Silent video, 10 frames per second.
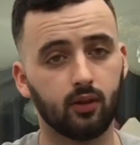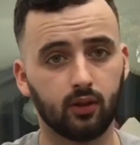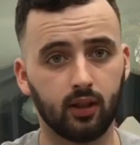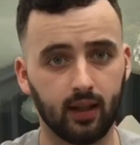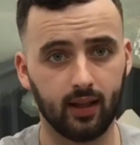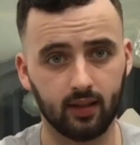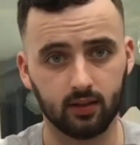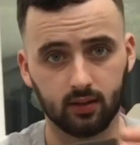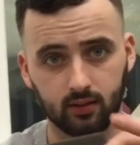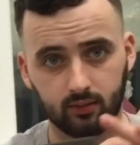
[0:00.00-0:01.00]
we're going to get
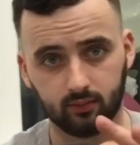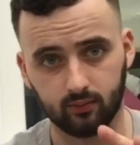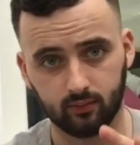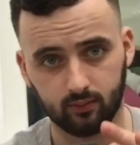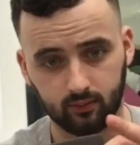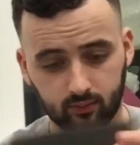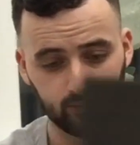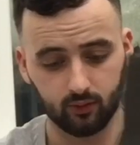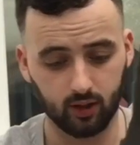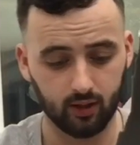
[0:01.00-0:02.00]
this,
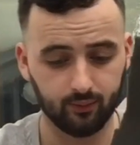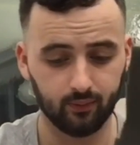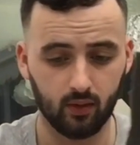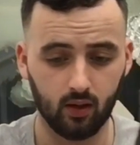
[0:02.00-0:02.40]
okay?